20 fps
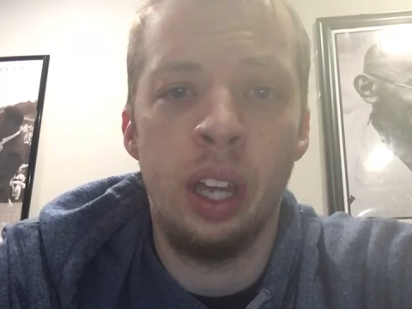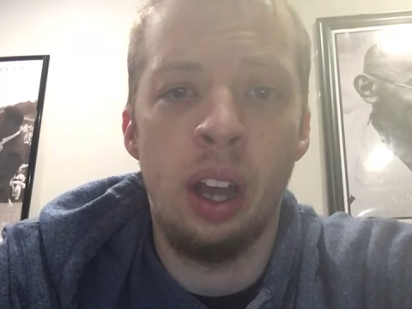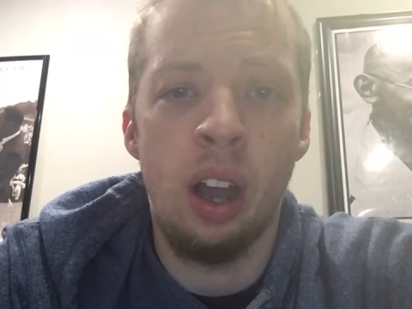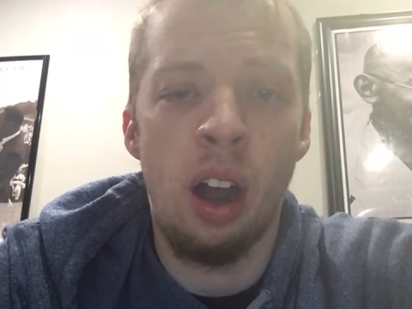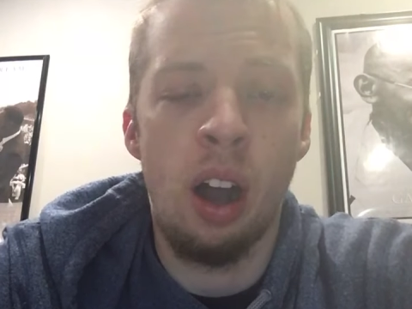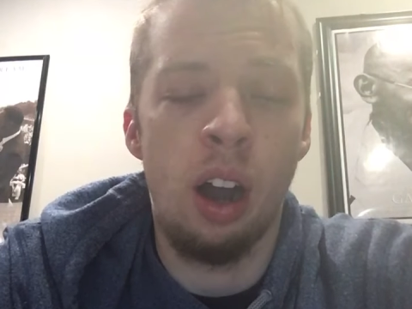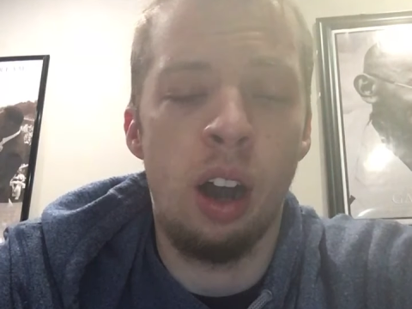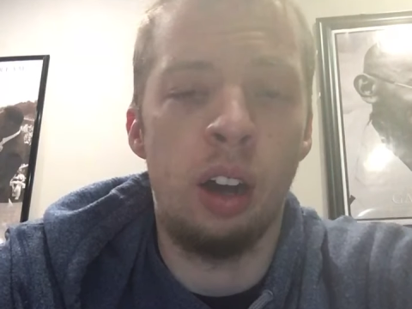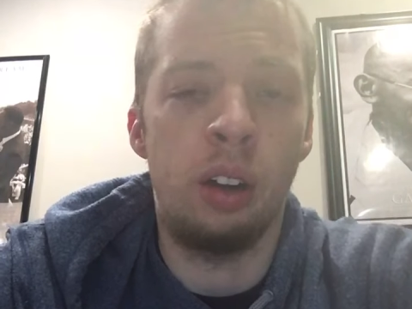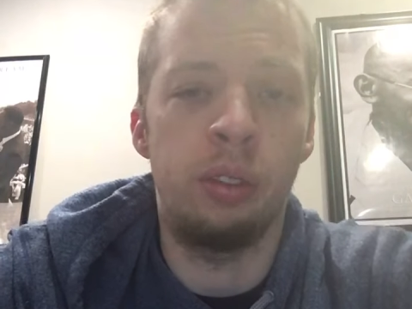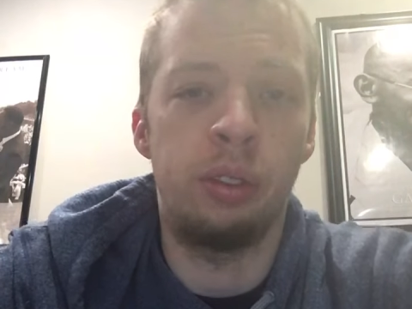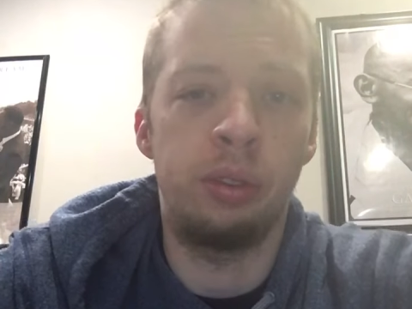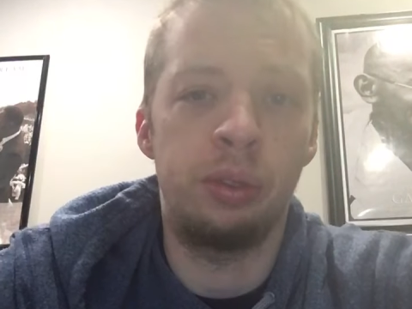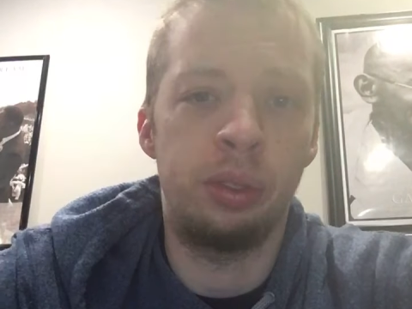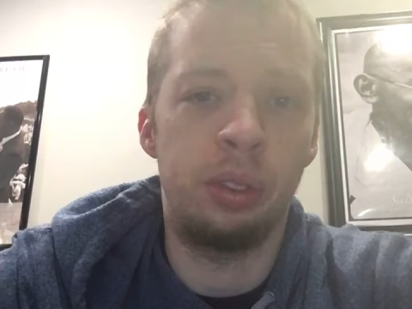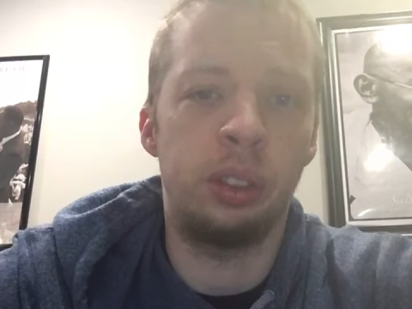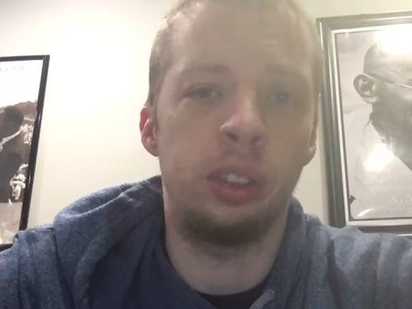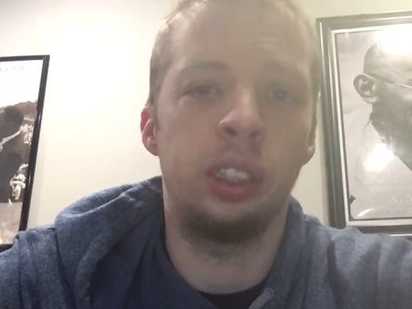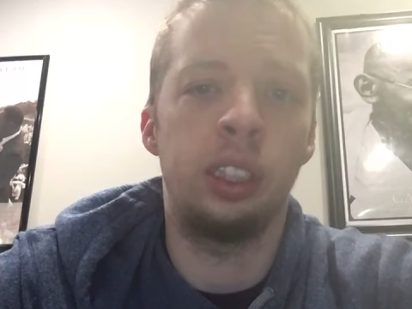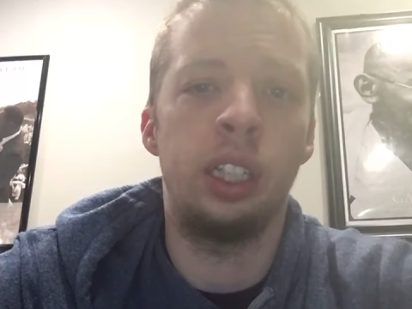are
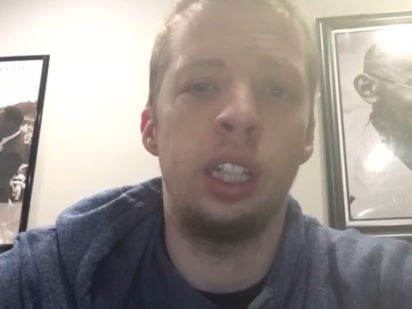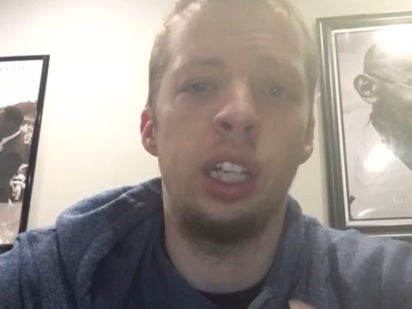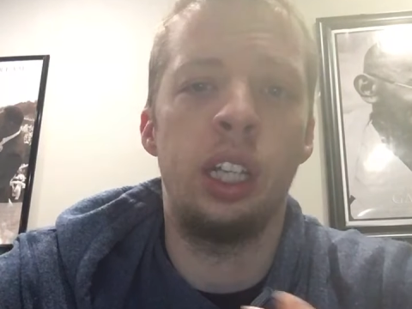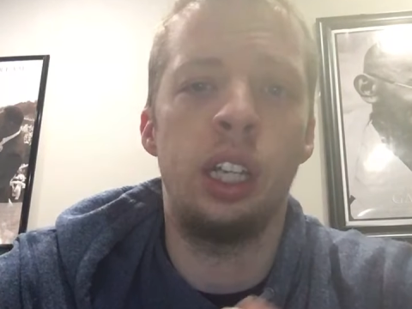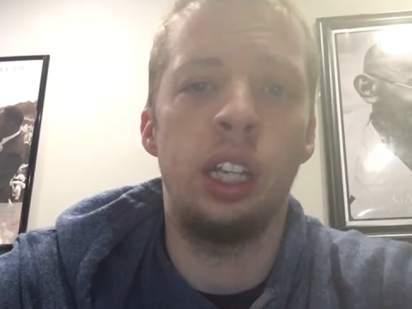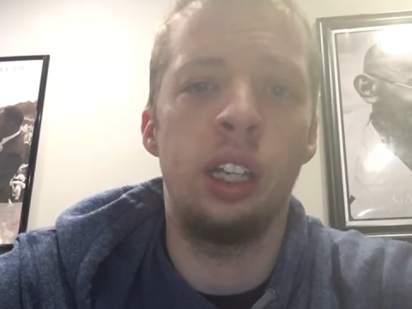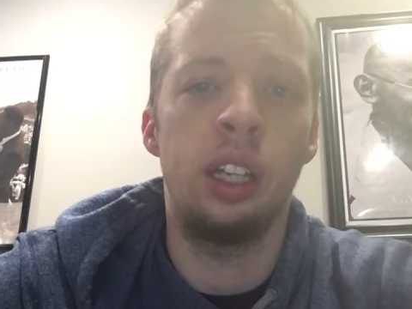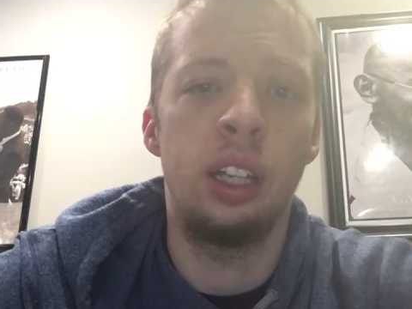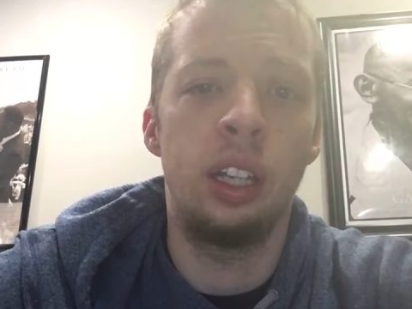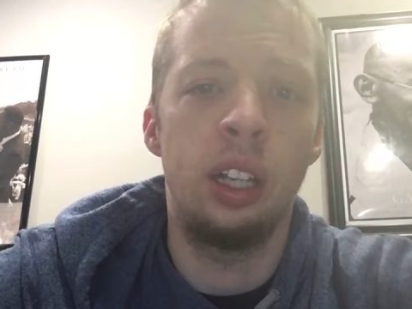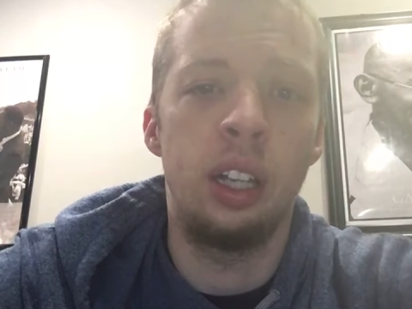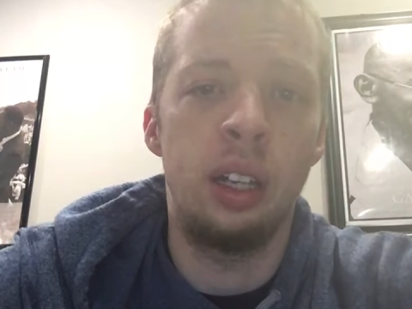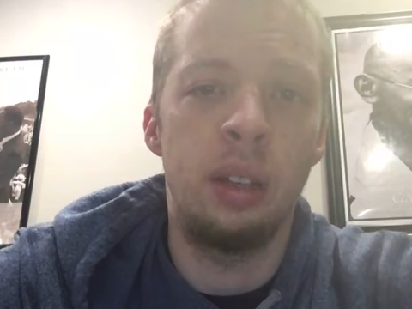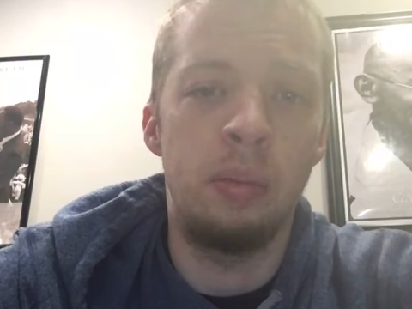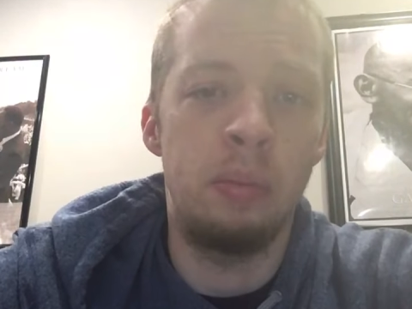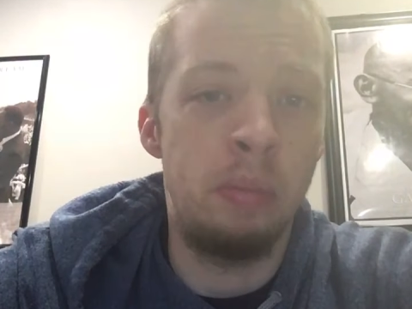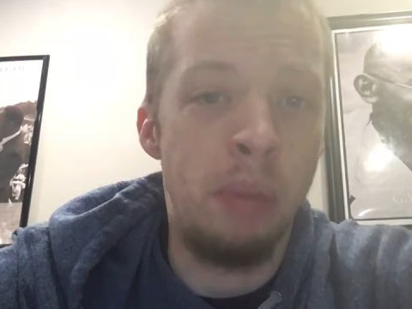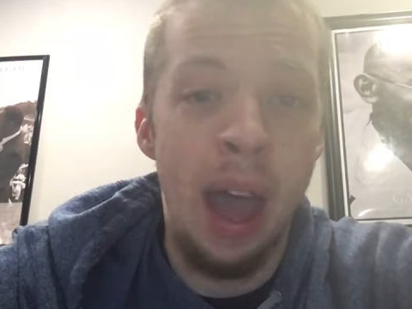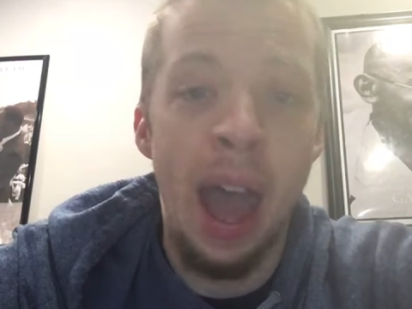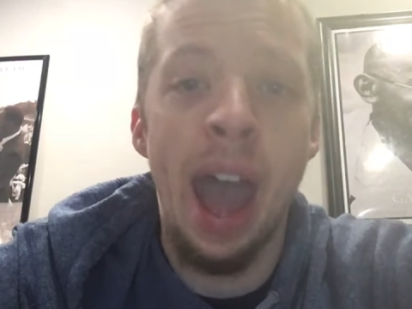fully
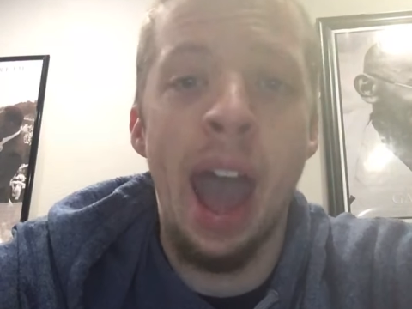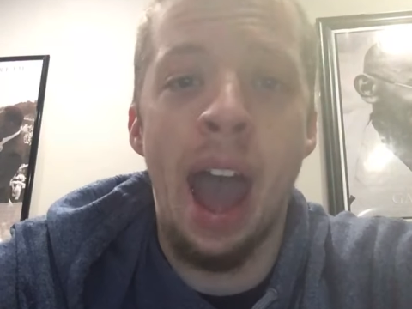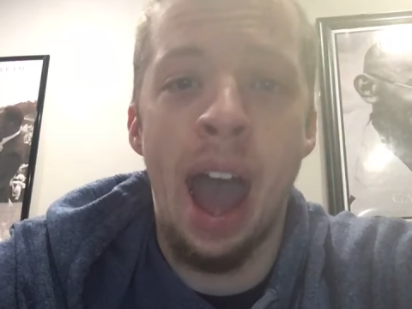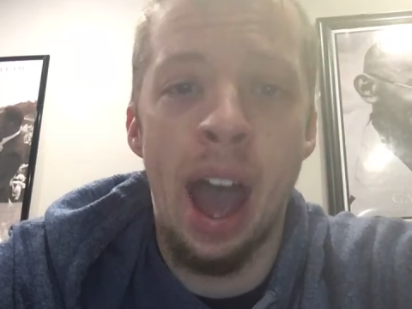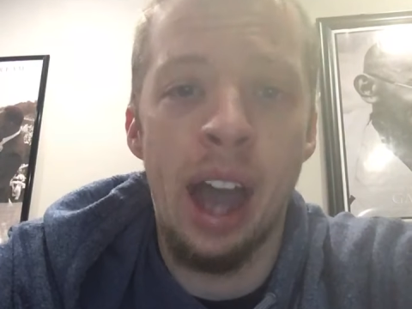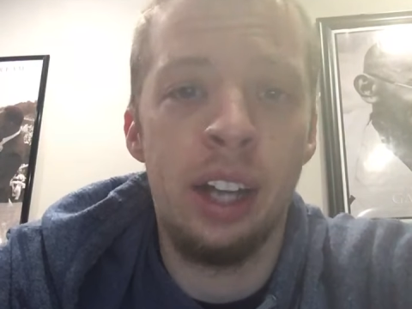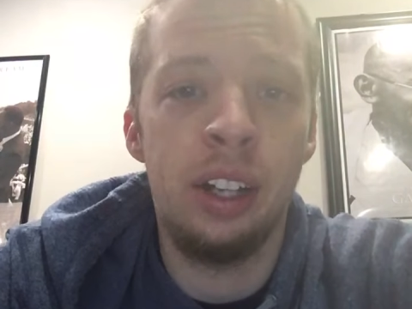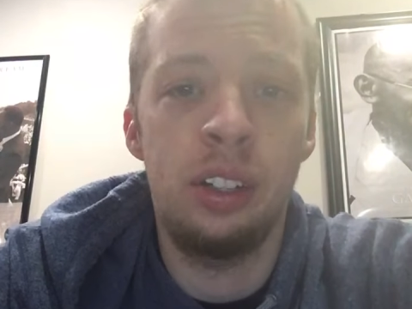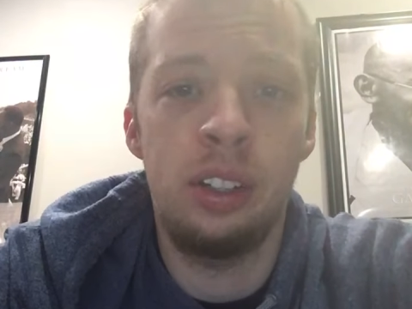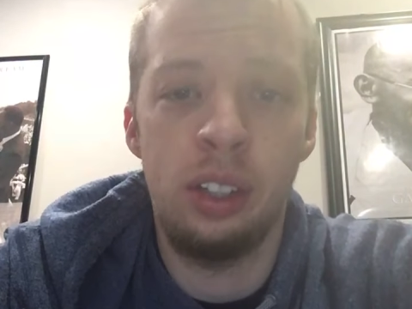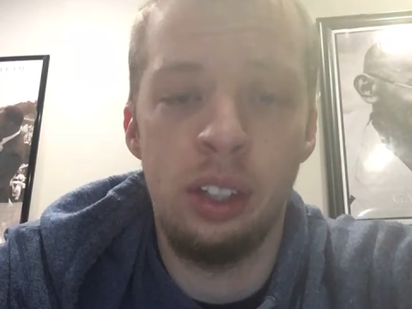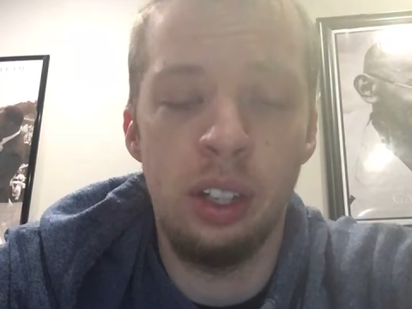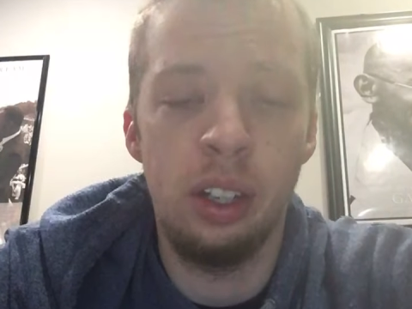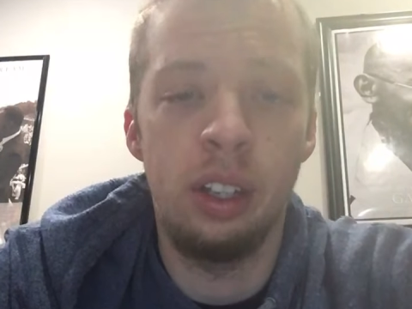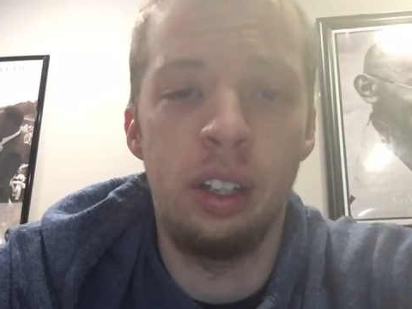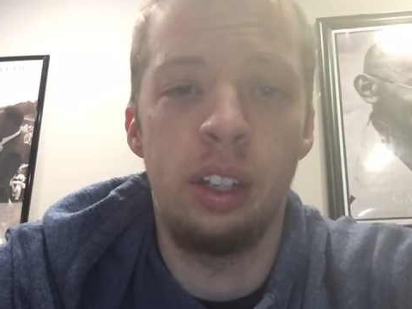packed,